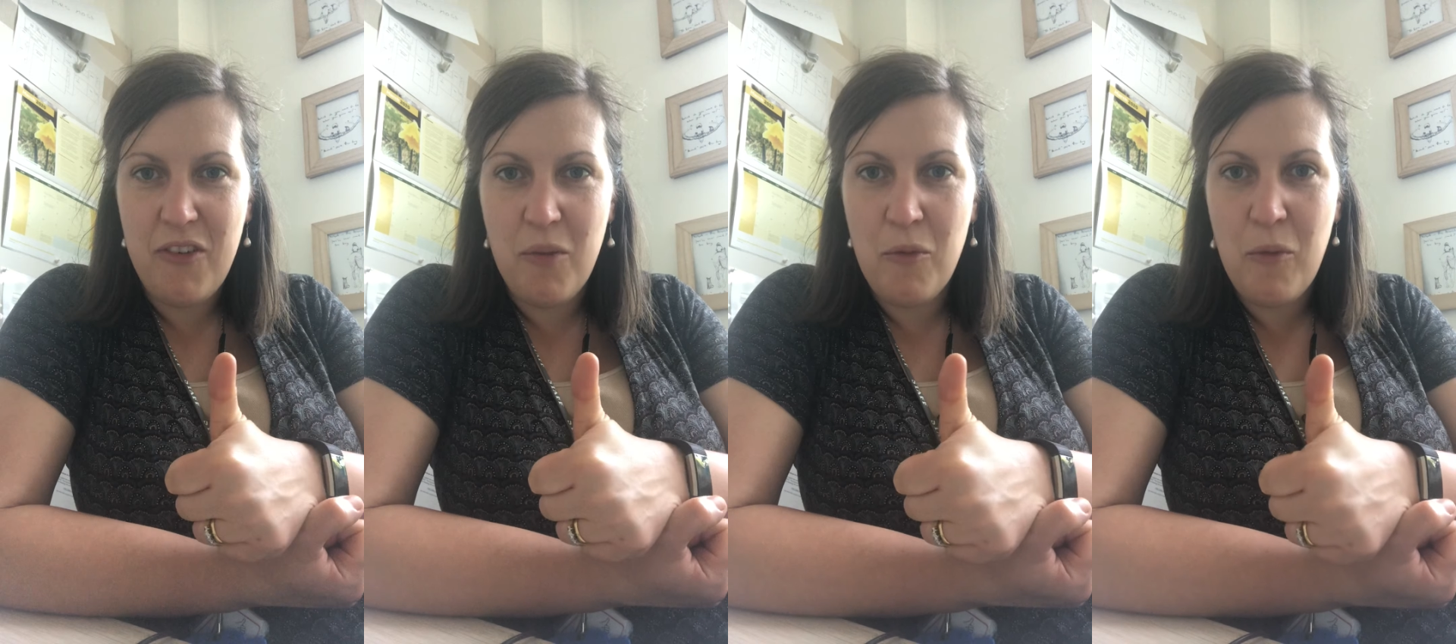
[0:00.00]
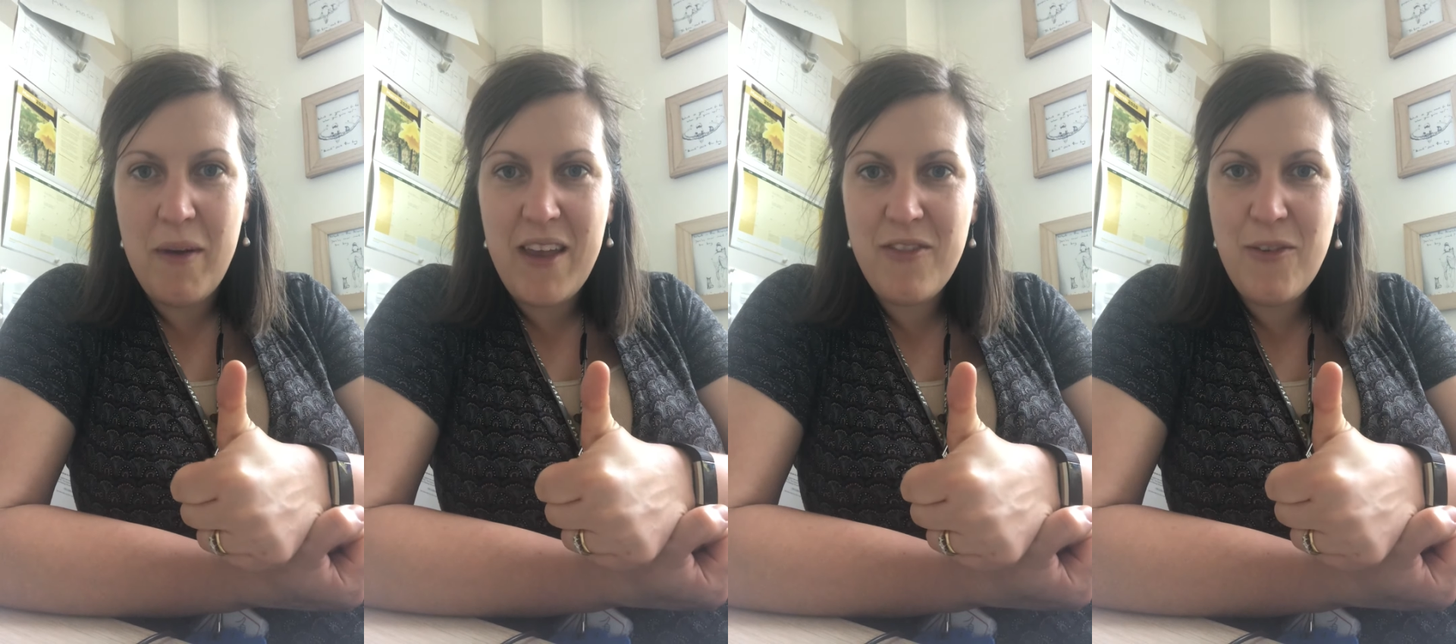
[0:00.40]
feel more
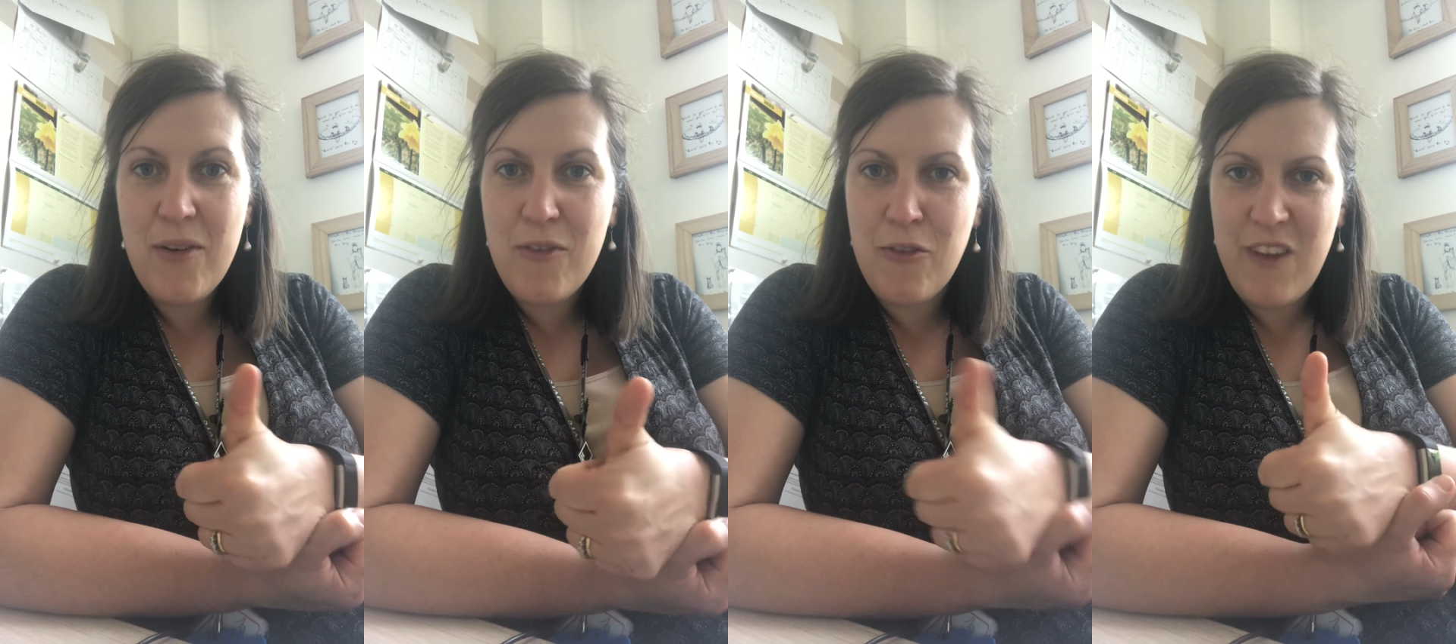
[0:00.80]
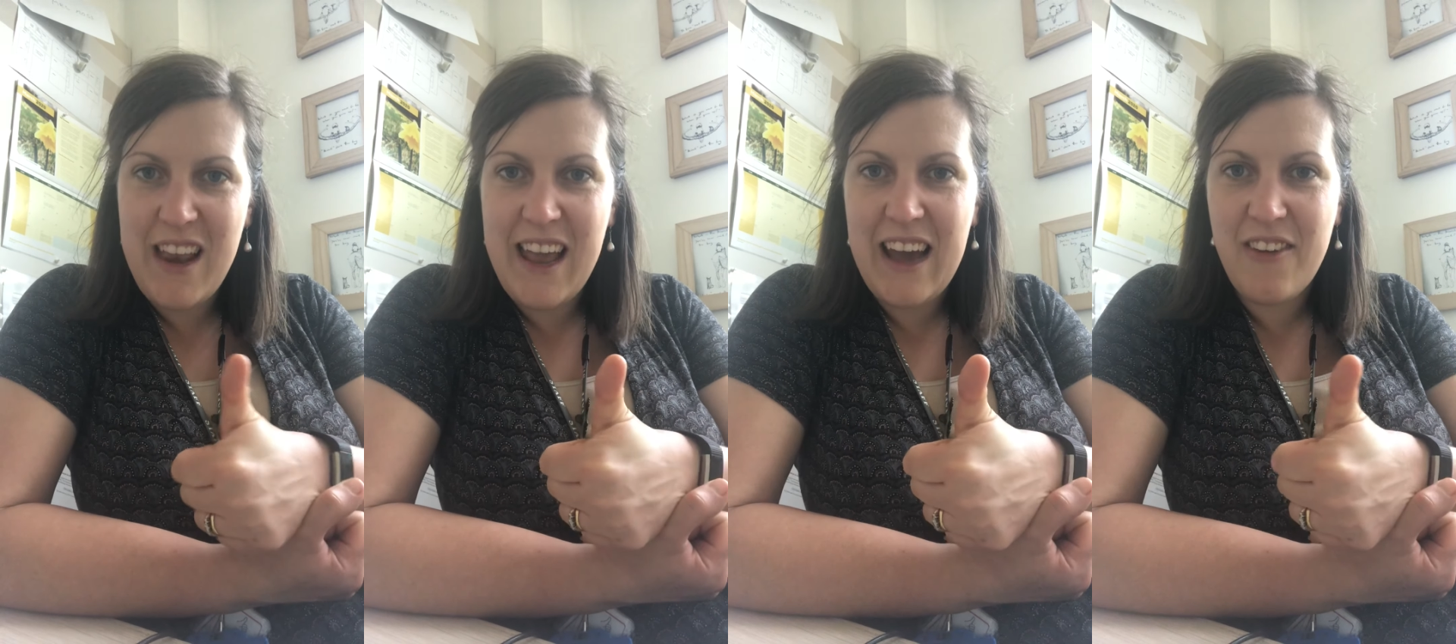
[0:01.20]
peaceful if you're
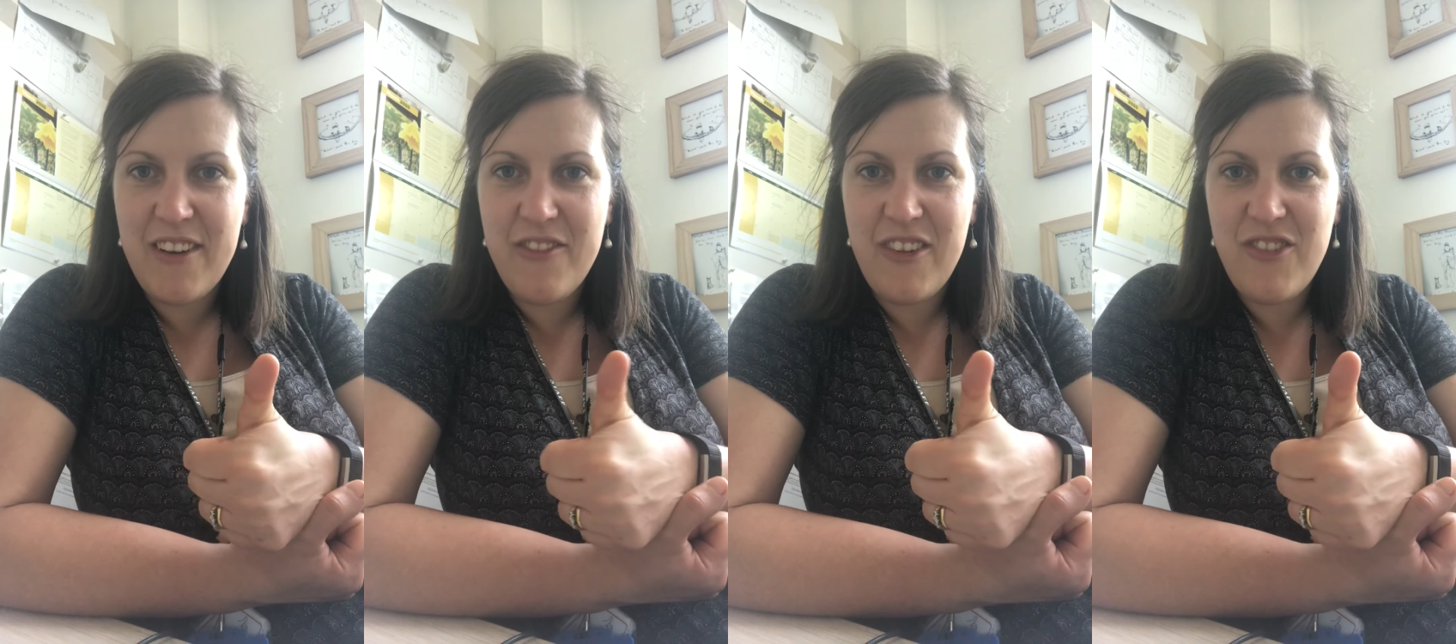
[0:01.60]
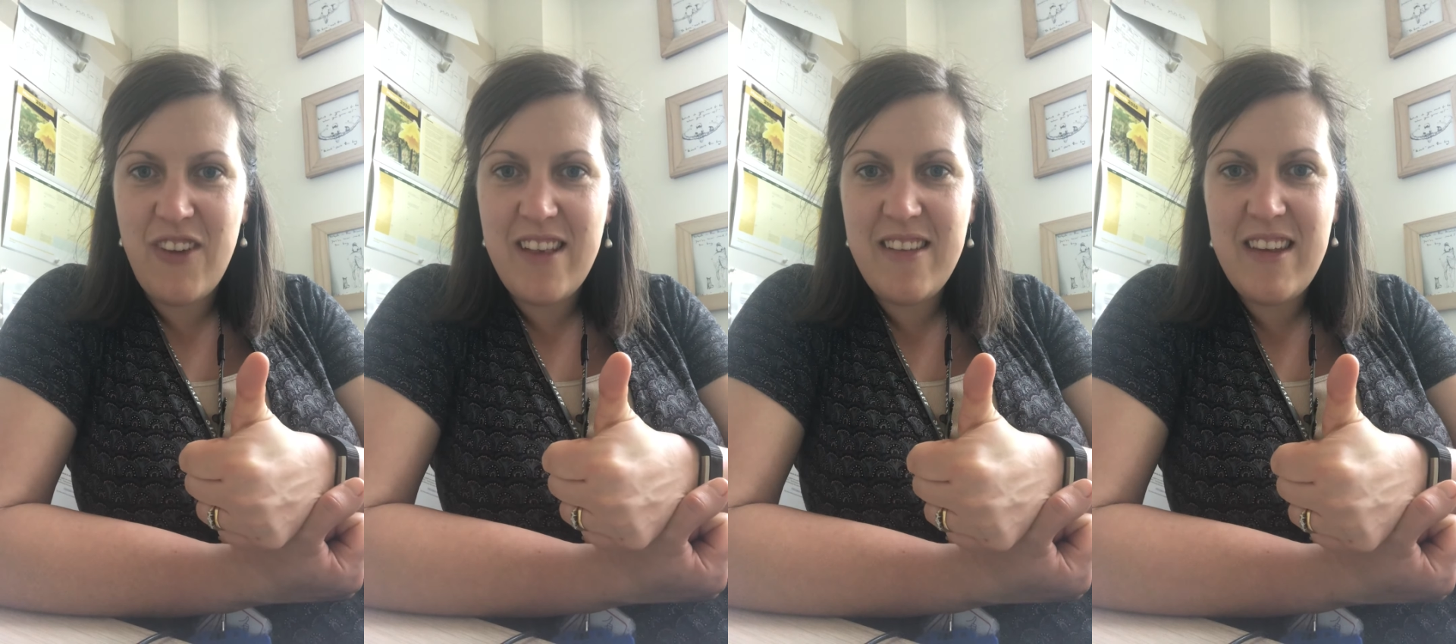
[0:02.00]
feeling angry and
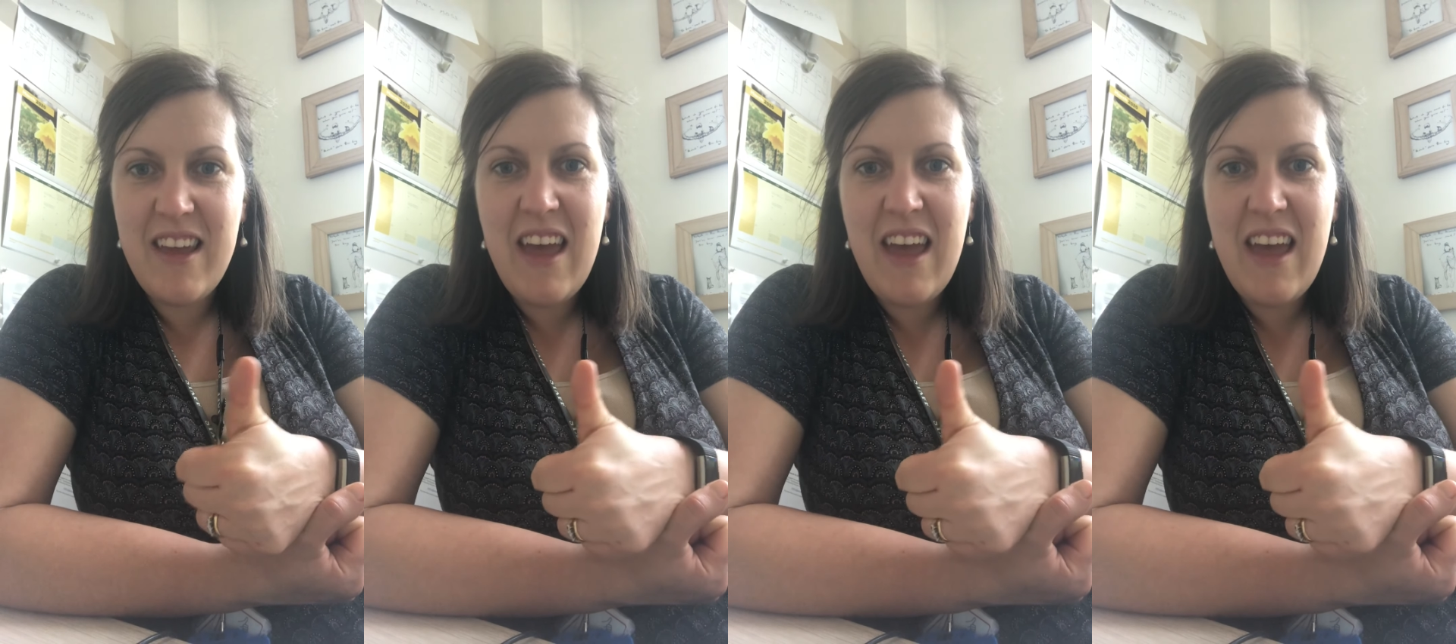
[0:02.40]
frustrated.